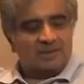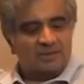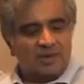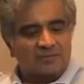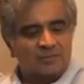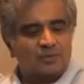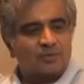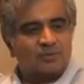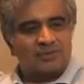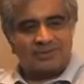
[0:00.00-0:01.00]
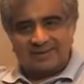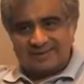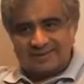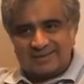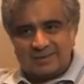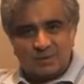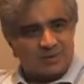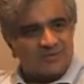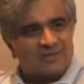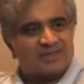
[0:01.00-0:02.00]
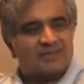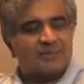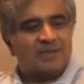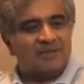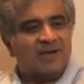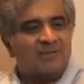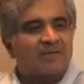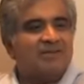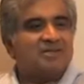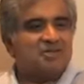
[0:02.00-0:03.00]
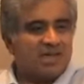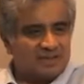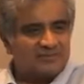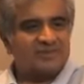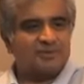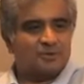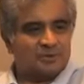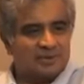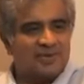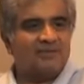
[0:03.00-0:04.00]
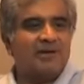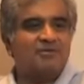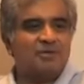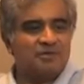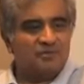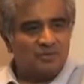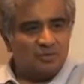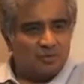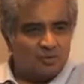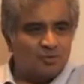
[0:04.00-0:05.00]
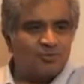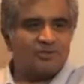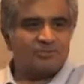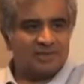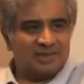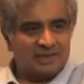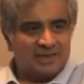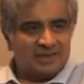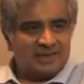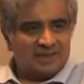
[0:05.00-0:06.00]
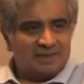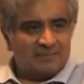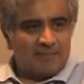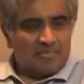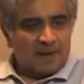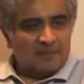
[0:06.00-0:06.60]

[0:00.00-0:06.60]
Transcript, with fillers: You have to, to convince somebody. If I'm having a chat with you and if I have to convince you to do something, I